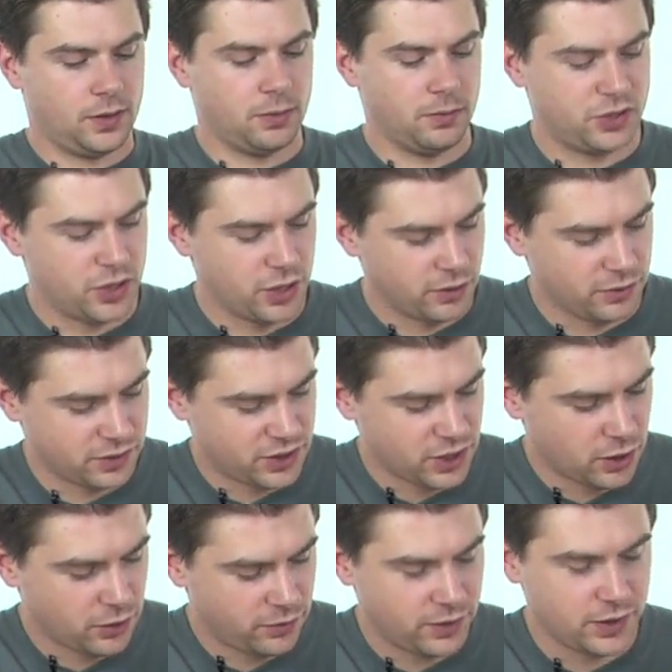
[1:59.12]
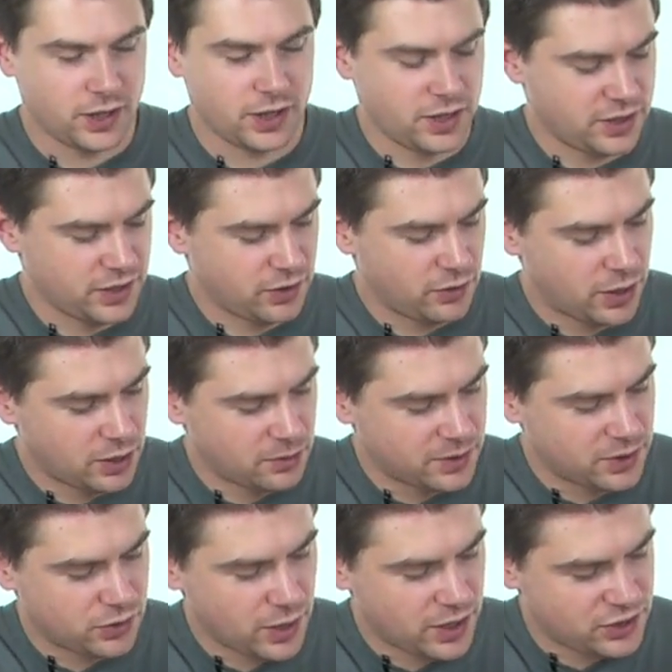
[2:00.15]
Material itself is incredibly
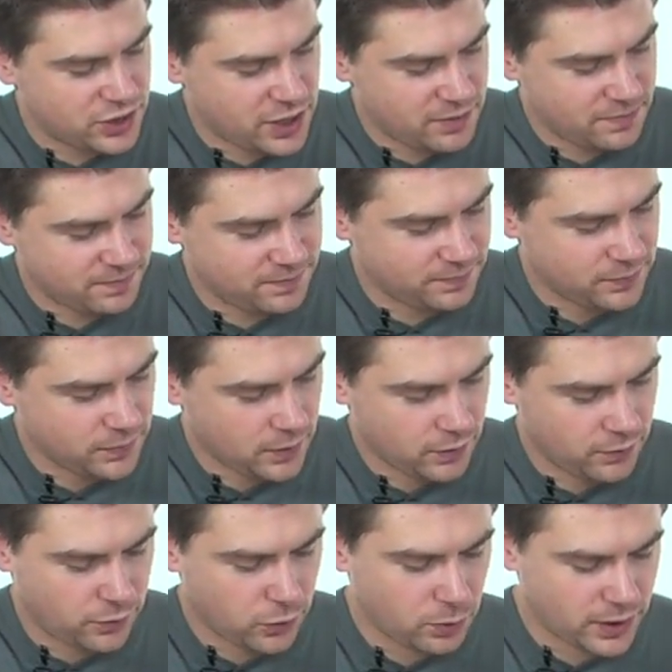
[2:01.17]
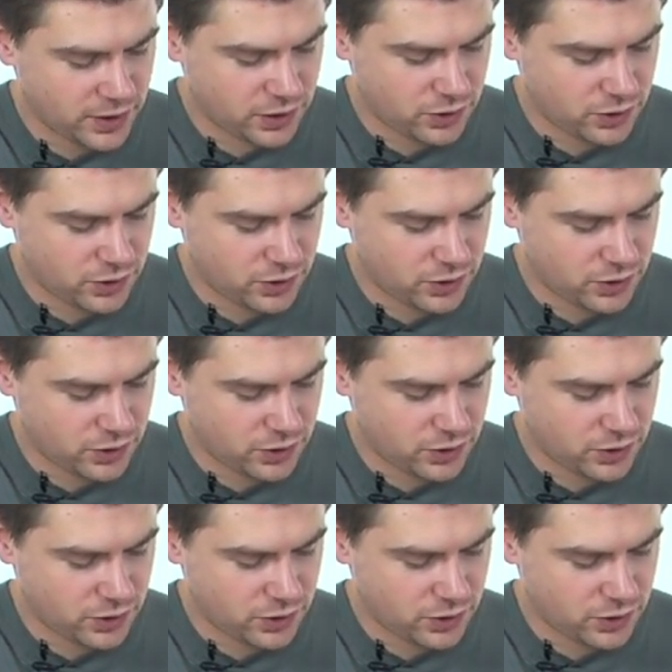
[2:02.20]
stretchy, four-way